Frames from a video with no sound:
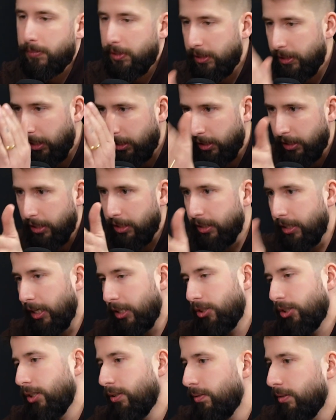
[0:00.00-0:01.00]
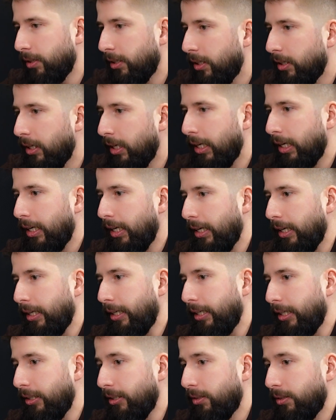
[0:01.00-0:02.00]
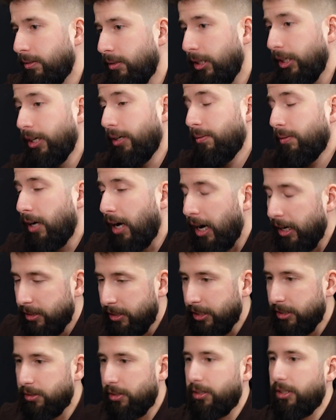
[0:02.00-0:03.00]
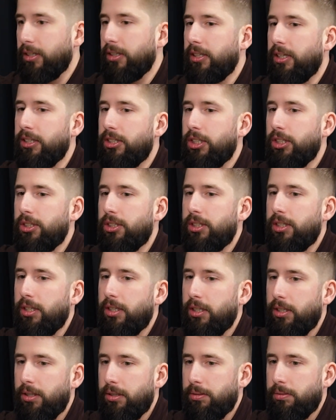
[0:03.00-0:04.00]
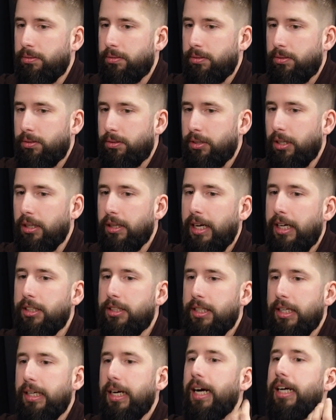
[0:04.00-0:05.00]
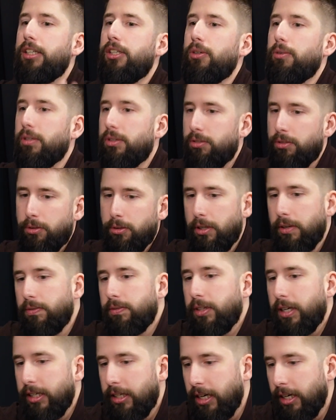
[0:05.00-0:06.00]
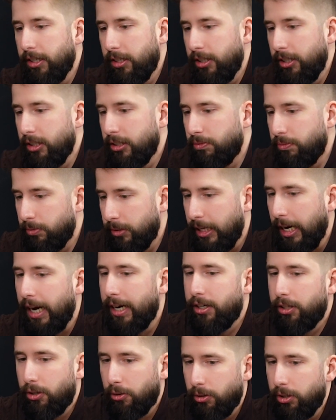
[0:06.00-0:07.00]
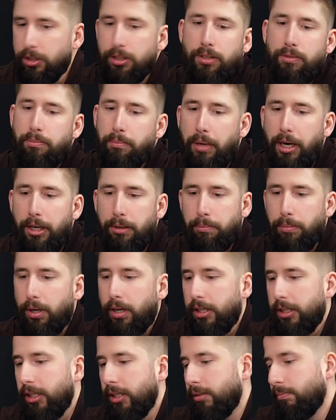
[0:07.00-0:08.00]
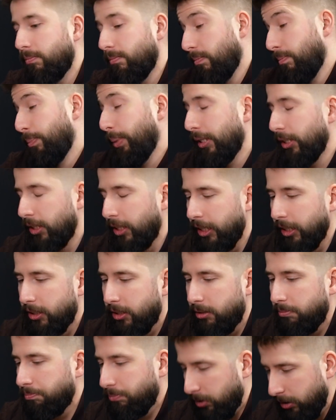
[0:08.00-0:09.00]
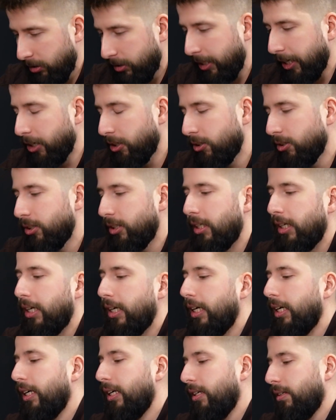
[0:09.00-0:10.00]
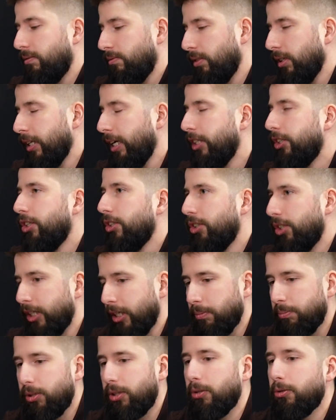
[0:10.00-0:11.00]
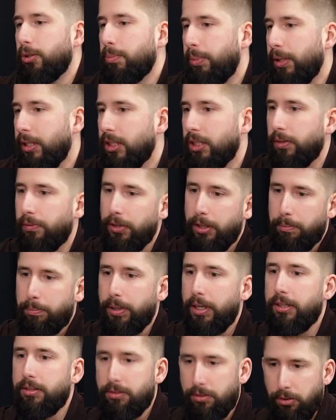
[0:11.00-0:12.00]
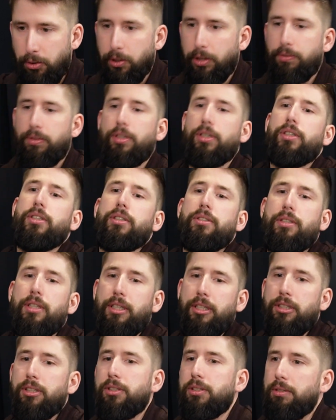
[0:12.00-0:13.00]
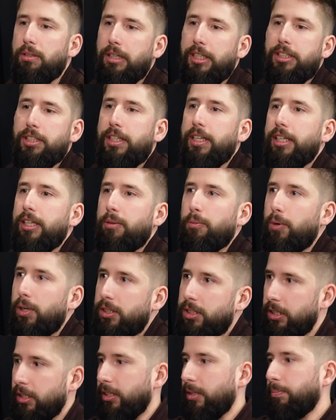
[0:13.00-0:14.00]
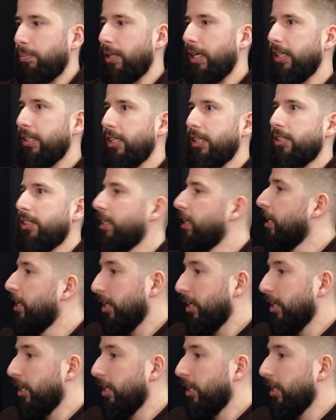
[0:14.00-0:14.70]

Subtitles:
Set the intention. And, this is the lens that I do it through of like kind of these categories of mind, body, business, skills, relationships, those pieces of it. But whoever is listening and wants to apply this,